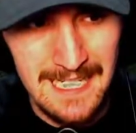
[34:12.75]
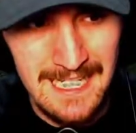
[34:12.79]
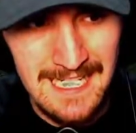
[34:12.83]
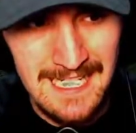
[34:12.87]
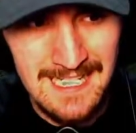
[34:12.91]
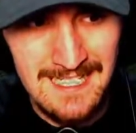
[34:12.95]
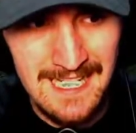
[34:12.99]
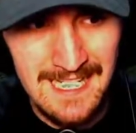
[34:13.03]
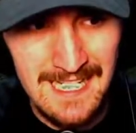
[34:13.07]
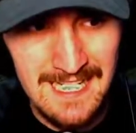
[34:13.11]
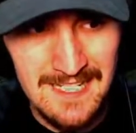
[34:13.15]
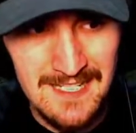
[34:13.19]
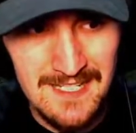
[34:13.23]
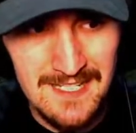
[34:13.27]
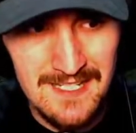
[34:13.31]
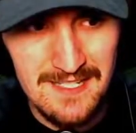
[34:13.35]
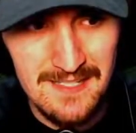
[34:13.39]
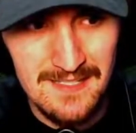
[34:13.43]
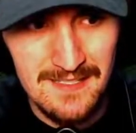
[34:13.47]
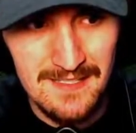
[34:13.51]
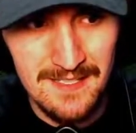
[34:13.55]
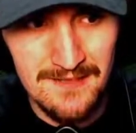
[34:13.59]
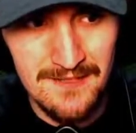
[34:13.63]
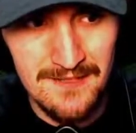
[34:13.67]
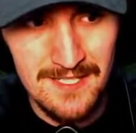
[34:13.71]
8
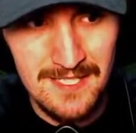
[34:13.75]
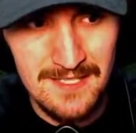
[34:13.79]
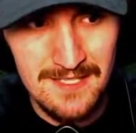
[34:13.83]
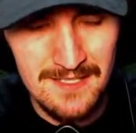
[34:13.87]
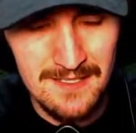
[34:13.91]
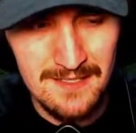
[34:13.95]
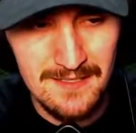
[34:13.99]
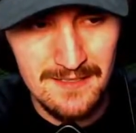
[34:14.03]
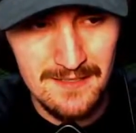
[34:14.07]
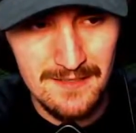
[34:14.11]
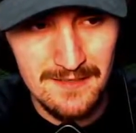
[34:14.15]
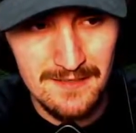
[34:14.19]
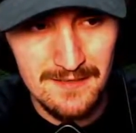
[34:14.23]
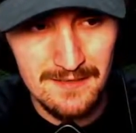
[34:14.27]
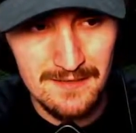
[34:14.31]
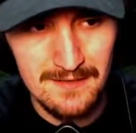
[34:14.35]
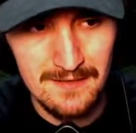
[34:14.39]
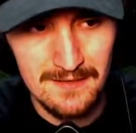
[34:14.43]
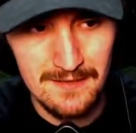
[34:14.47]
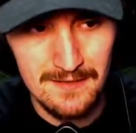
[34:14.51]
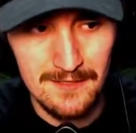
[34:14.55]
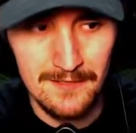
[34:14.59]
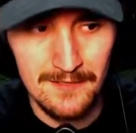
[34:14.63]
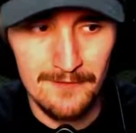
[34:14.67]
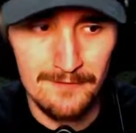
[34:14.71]
days, I think,
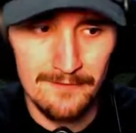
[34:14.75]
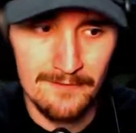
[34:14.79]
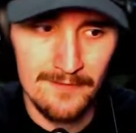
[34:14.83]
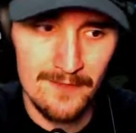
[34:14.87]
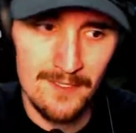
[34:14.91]
if